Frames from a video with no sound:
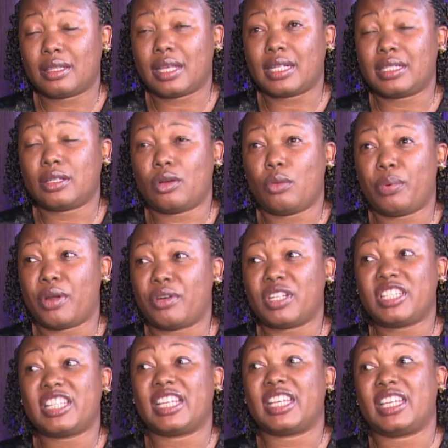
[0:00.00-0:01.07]
that
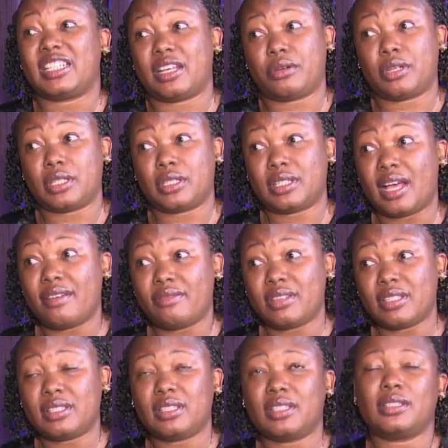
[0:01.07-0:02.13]
operates the catering service.